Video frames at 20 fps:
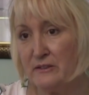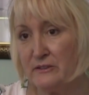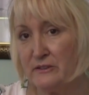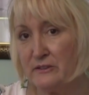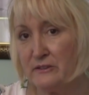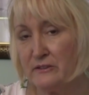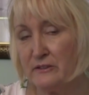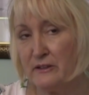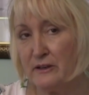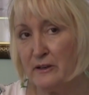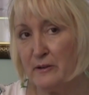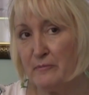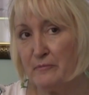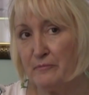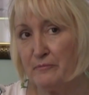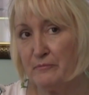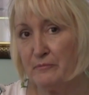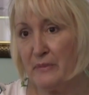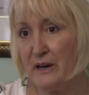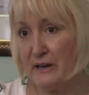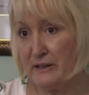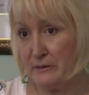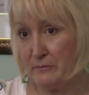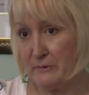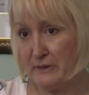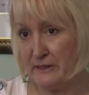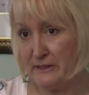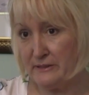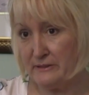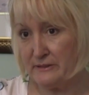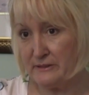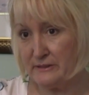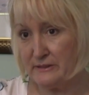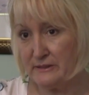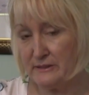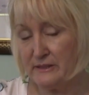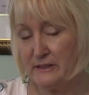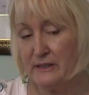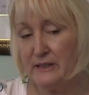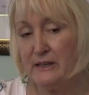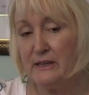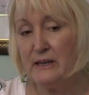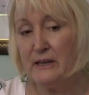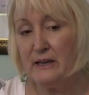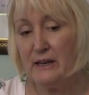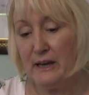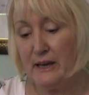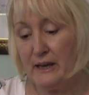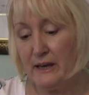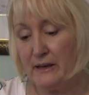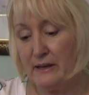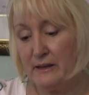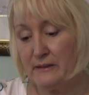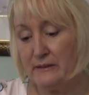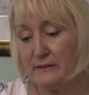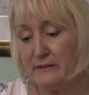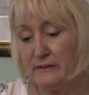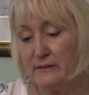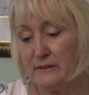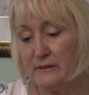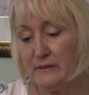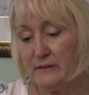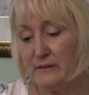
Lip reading: your body weight, and